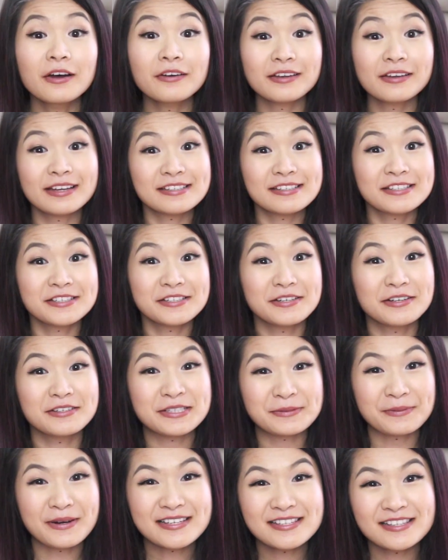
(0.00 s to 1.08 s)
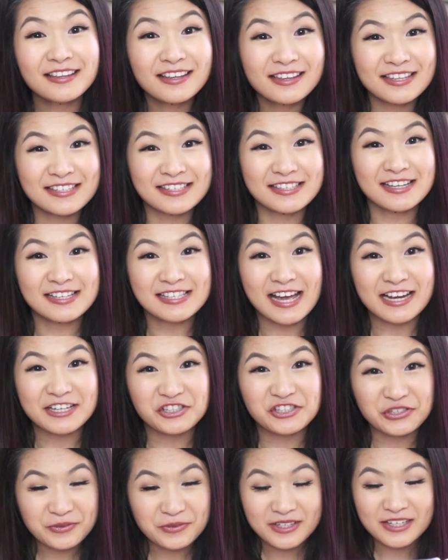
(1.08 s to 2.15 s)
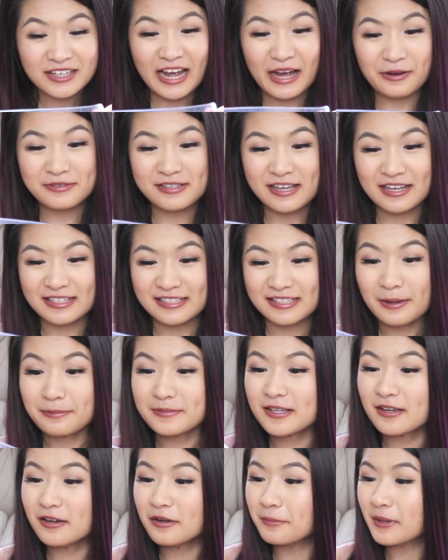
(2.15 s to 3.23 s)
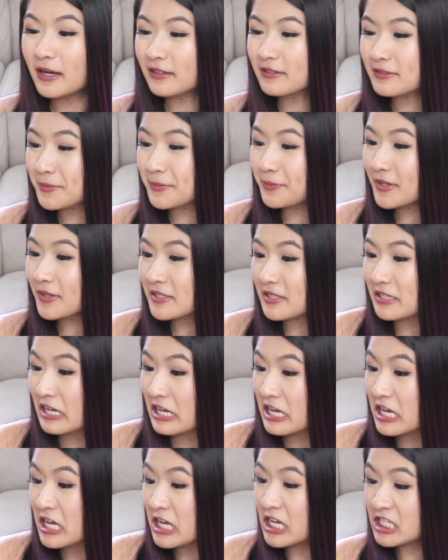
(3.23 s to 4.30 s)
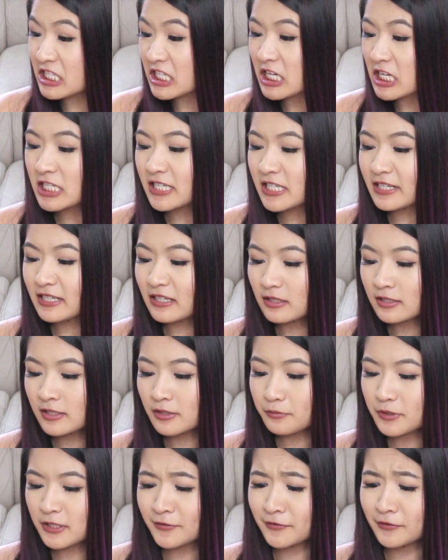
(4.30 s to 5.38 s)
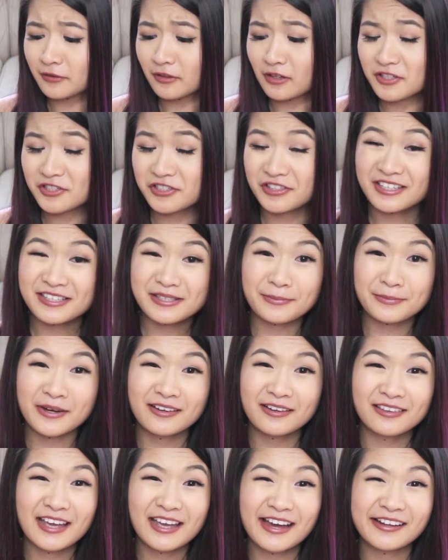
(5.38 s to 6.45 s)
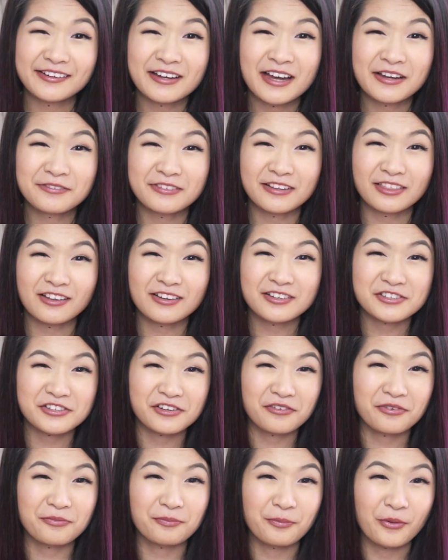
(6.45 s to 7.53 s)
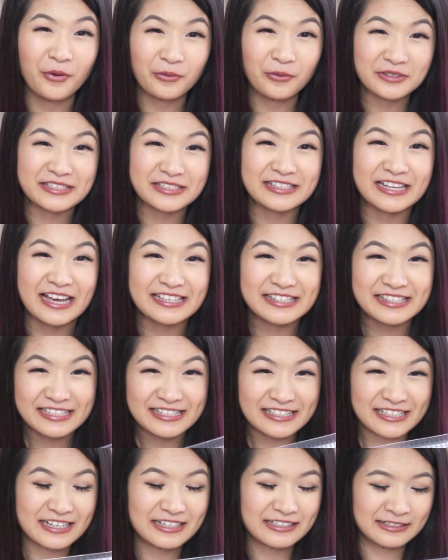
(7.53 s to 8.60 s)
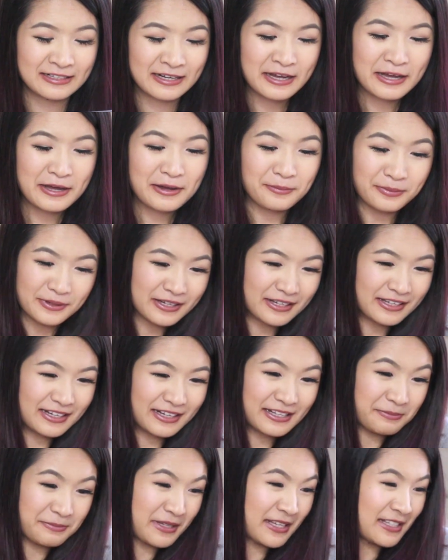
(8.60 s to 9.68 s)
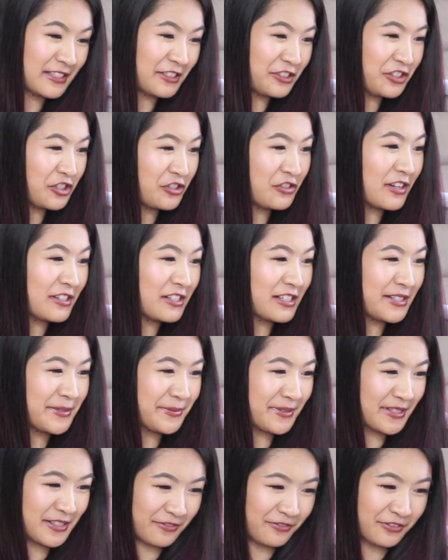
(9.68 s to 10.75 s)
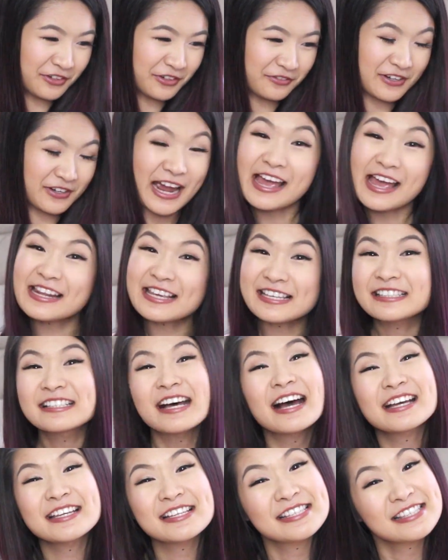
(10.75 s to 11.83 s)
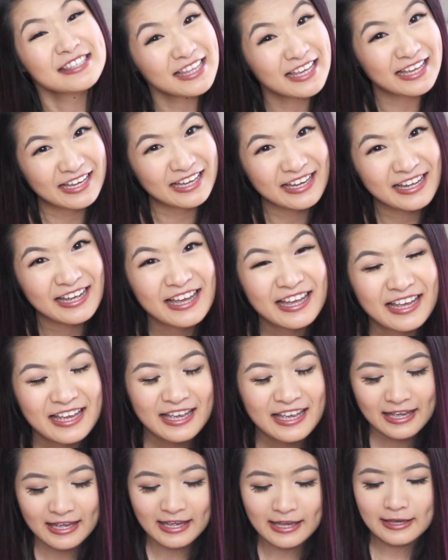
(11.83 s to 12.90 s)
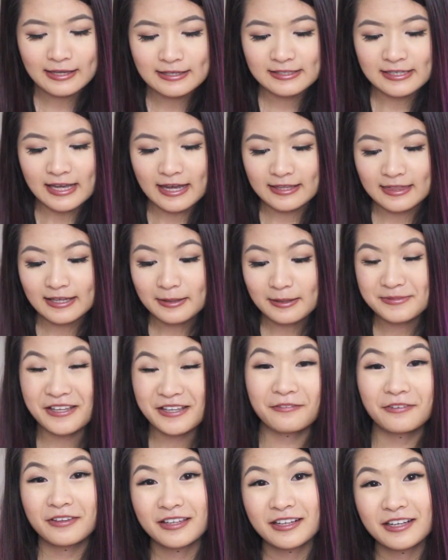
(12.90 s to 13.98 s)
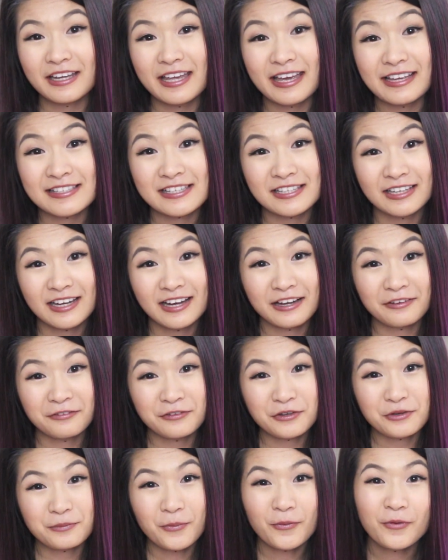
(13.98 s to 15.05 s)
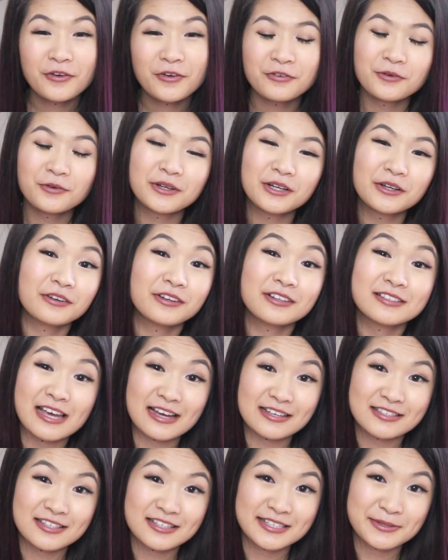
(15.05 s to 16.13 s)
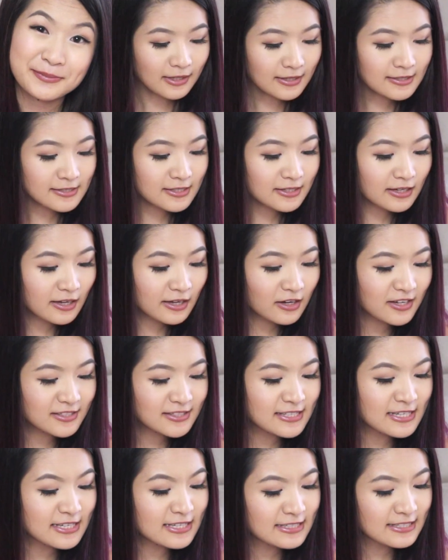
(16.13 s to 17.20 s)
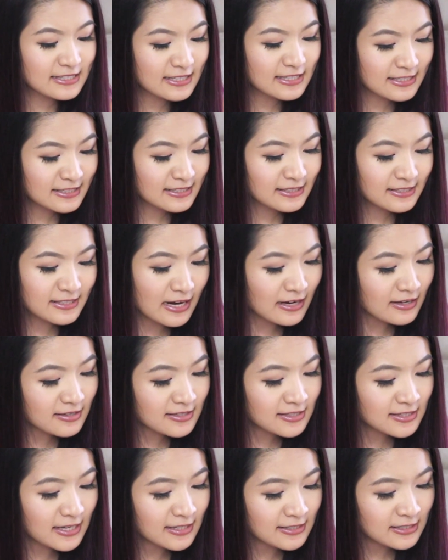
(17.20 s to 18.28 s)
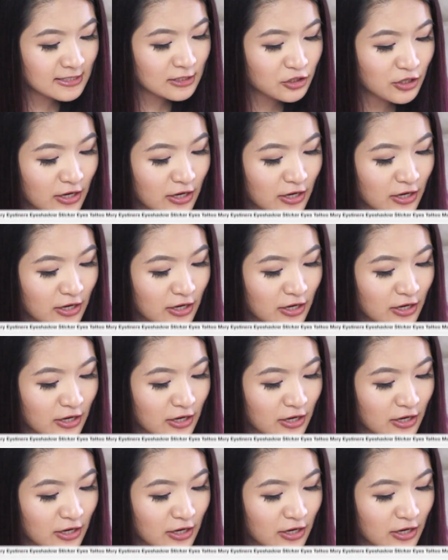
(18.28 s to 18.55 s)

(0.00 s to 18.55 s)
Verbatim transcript: Okay, so surprisingly this does actually work. I was kind of skeptical about it, but it does, and it also works for large things apparently. I don't have a large enough bowl to test this on, but because it's stretchy, it's supposed to fit over any size thing. And I think I'm definitely gonna get a few more for when I go to Texas. Next thing I got is the Sail Sexy